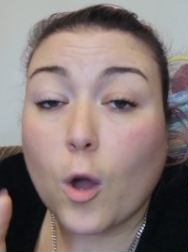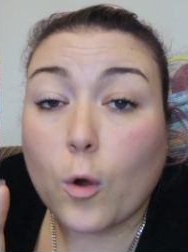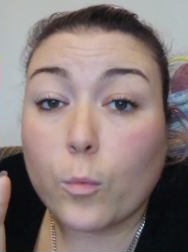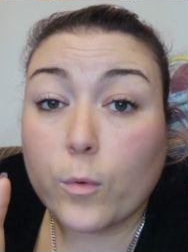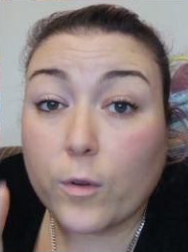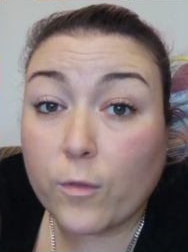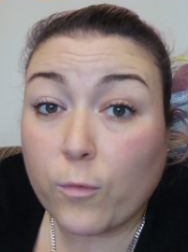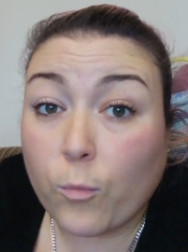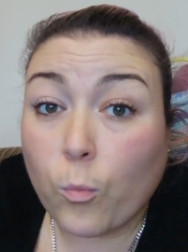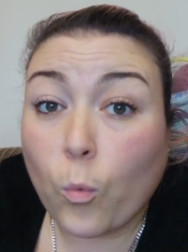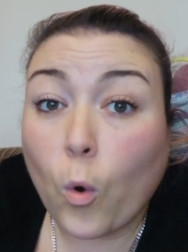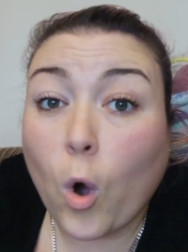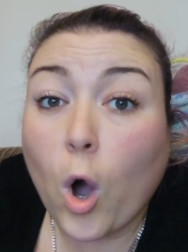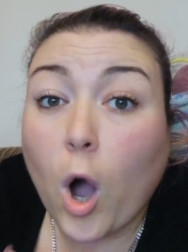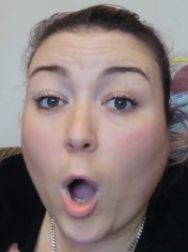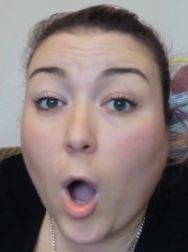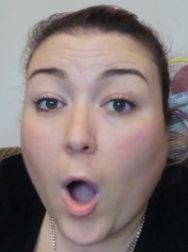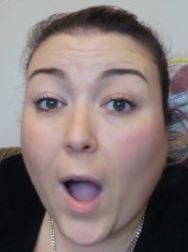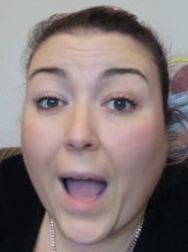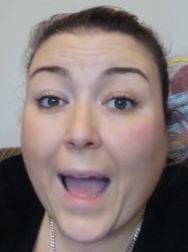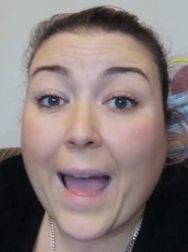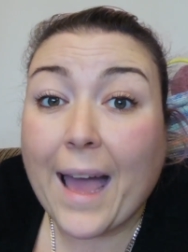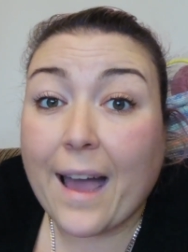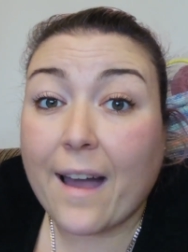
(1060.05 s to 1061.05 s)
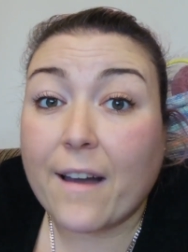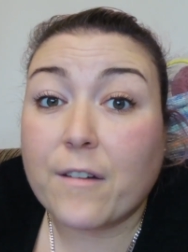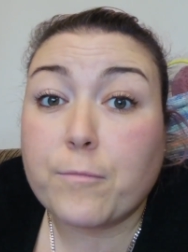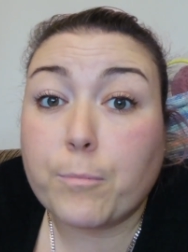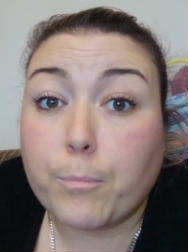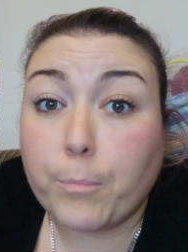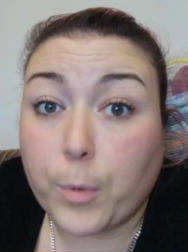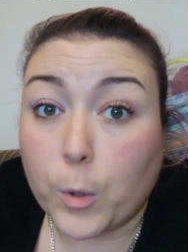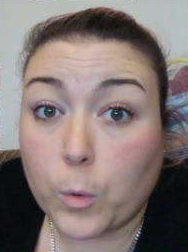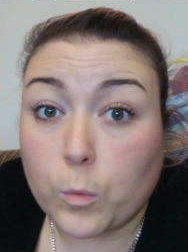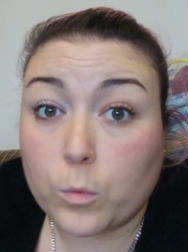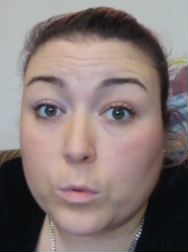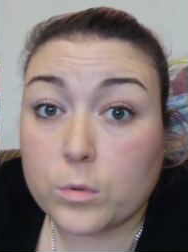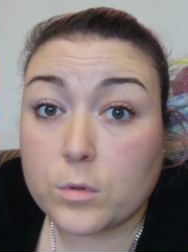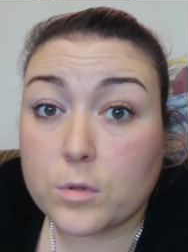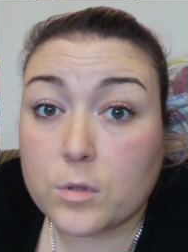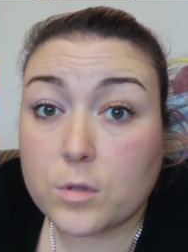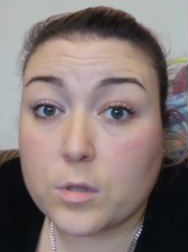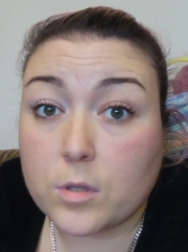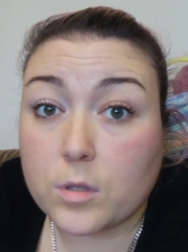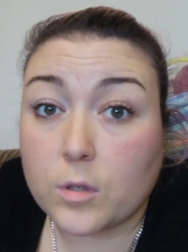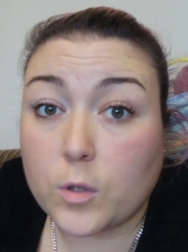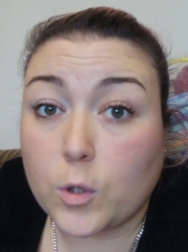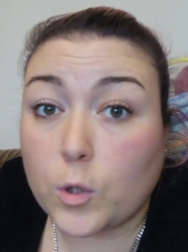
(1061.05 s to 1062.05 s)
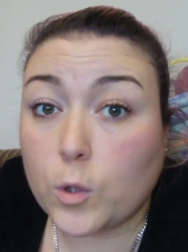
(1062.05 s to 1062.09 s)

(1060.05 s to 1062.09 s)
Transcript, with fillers: with what I have bought.